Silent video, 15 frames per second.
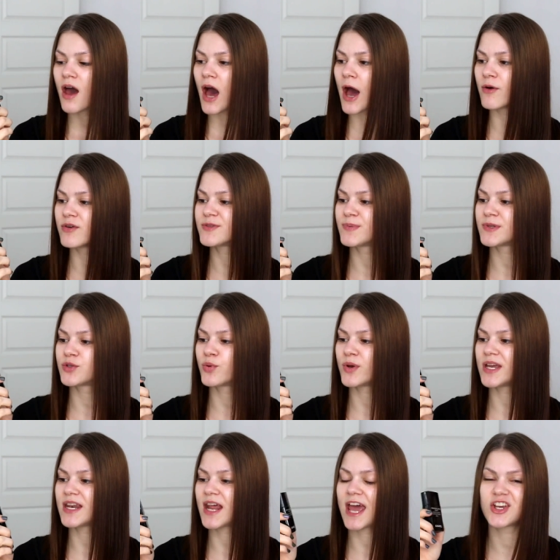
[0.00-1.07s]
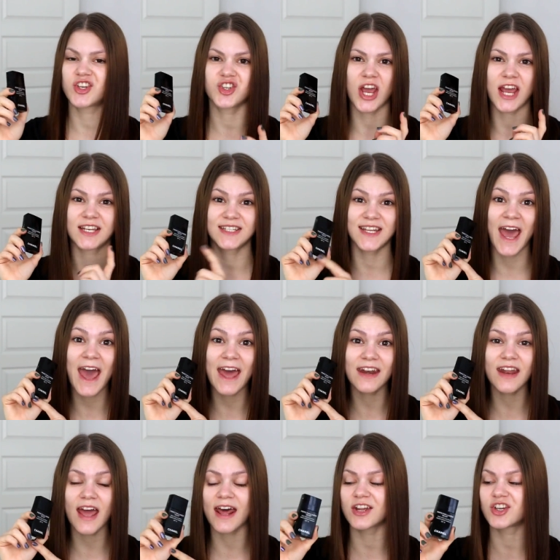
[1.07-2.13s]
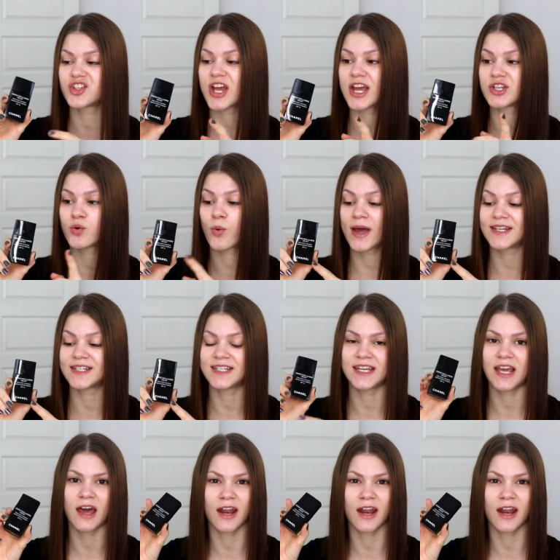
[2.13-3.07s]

I was between a shade 10 and a shade 20